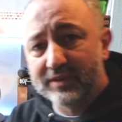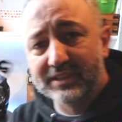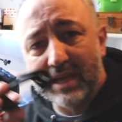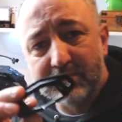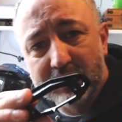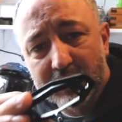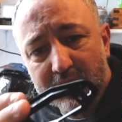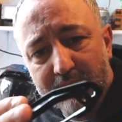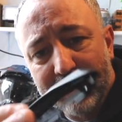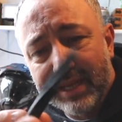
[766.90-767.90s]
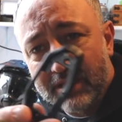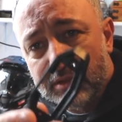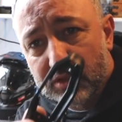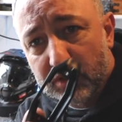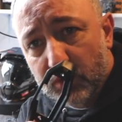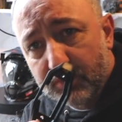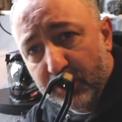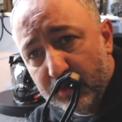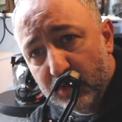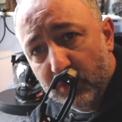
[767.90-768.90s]
of adapter plate to
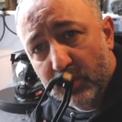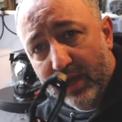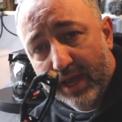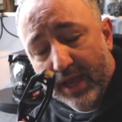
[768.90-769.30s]
put your